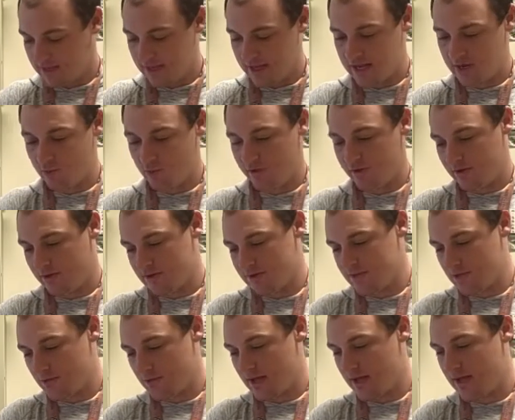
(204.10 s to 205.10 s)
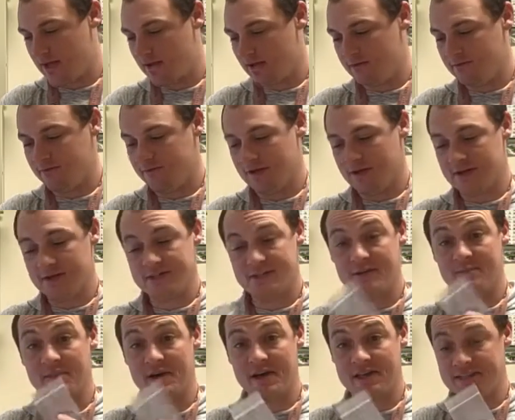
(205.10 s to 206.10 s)
And we also have
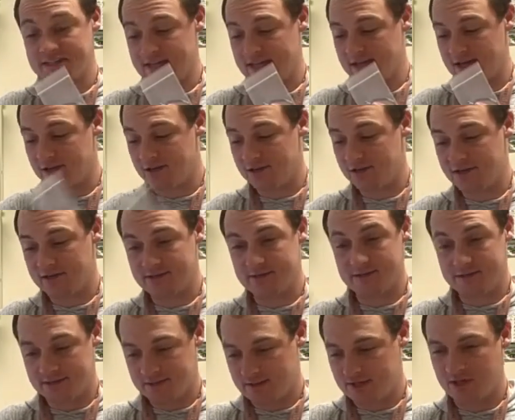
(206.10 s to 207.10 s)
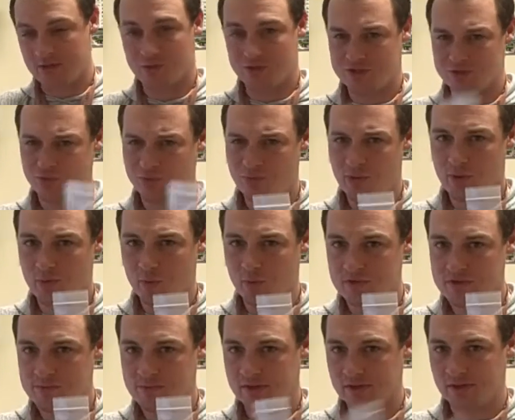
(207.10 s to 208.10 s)
some mustad hooks, which we probably
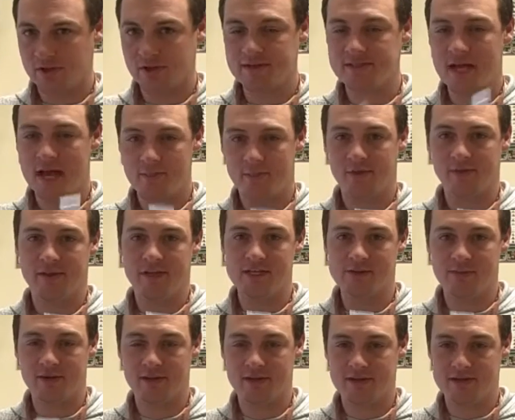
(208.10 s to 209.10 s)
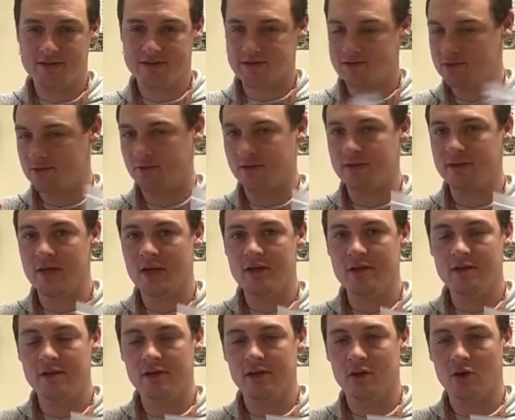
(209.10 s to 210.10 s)
won't spend a lot of time on these because there's only,
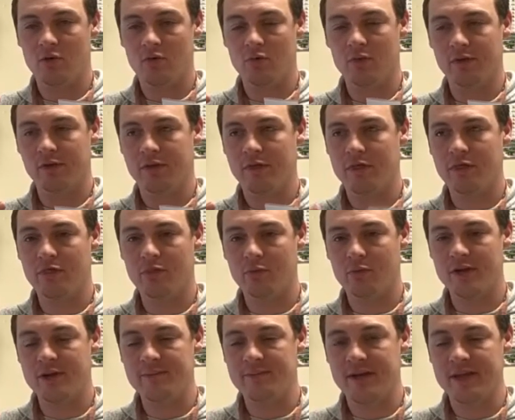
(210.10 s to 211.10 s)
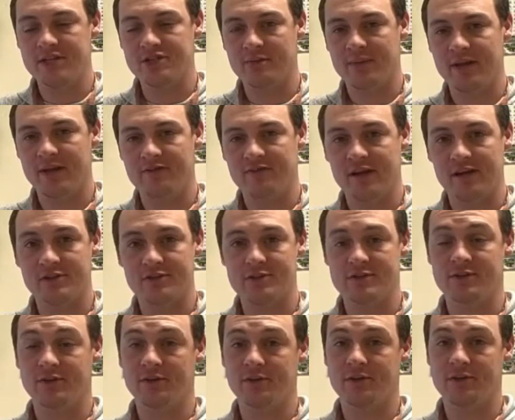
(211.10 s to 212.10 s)
really 3 major manufacturers
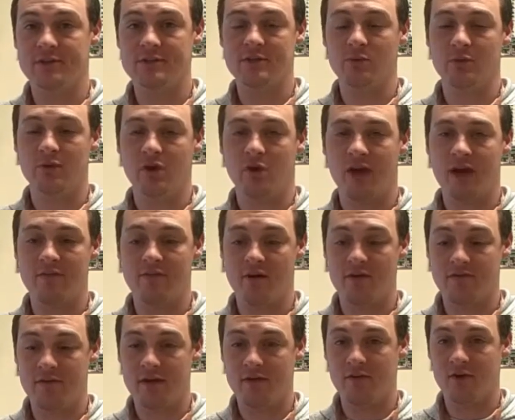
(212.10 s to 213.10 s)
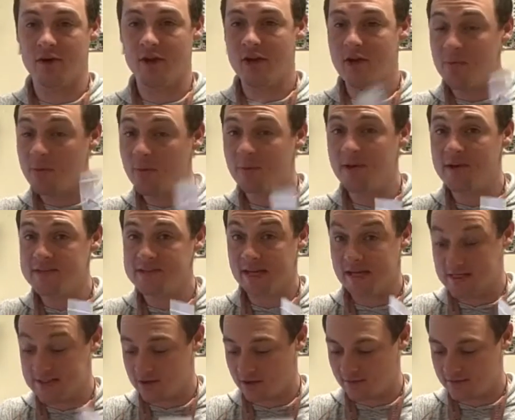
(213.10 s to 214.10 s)
of hooks, and we all have our favorite. But
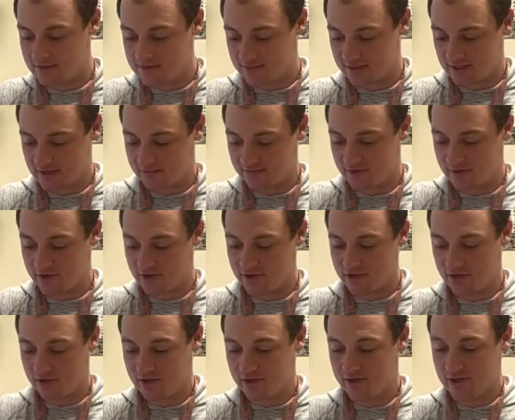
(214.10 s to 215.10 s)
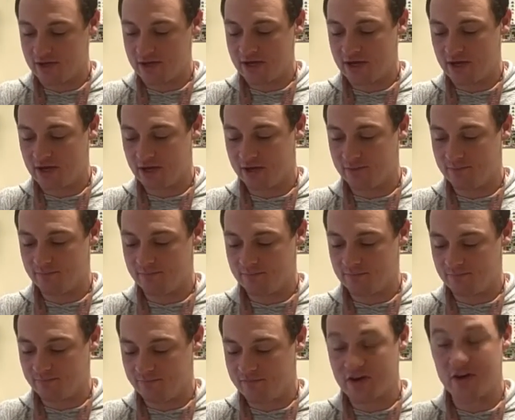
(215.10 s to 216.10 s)
Mustad is obviously a very good
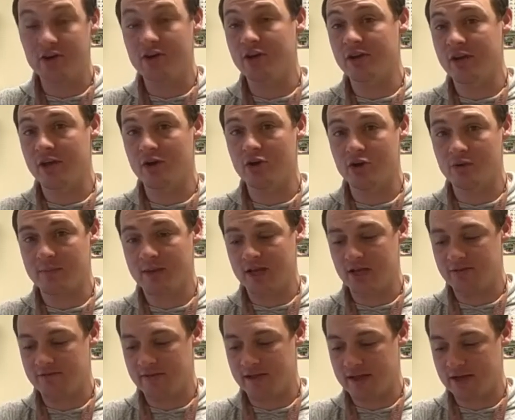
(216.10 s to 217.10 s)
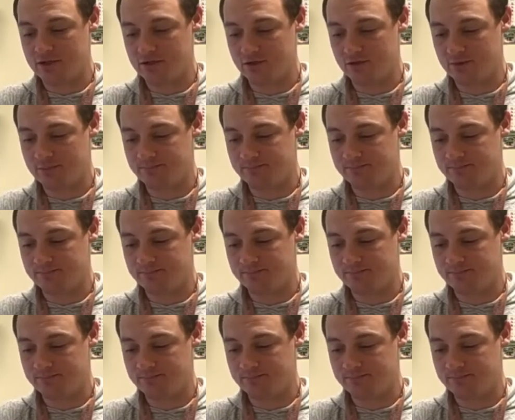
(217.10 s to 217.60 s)
hook manufacturer.